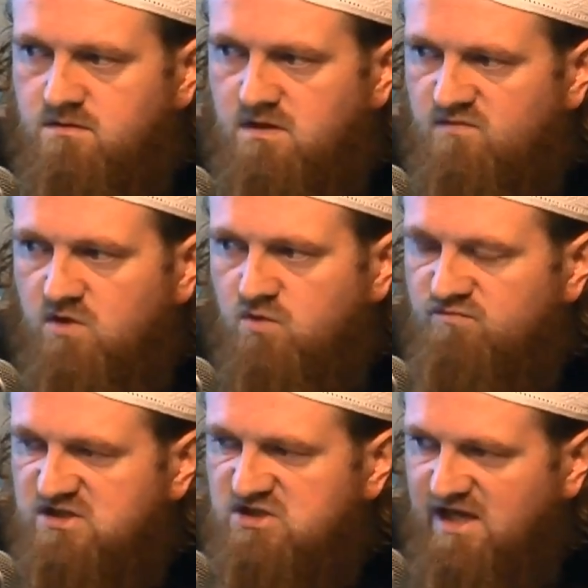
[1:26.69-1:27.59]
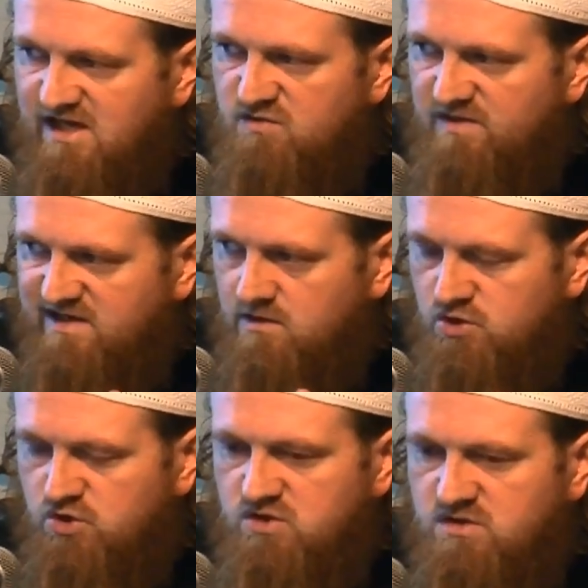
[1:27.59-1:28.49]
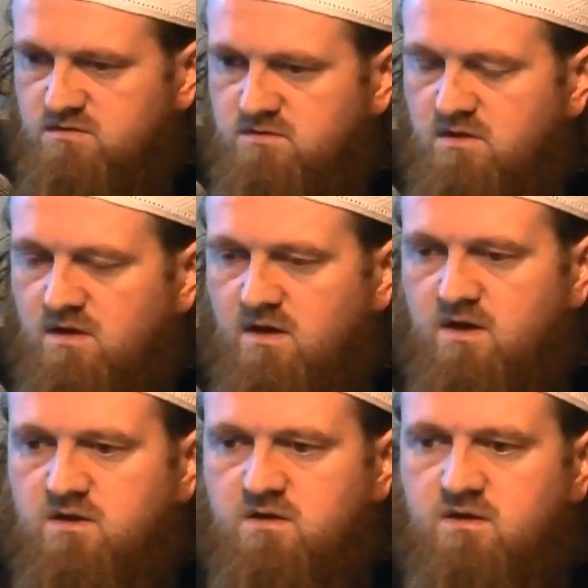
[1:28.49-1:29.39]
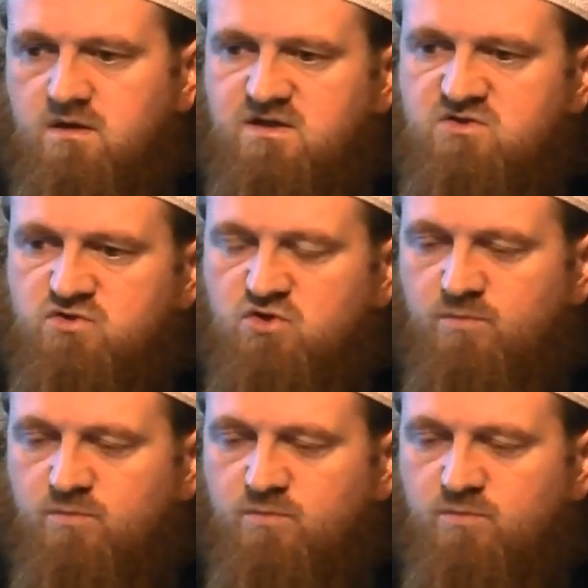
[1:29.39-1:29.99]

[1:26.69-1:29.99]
If they don't reach the age of adulthood, it is not an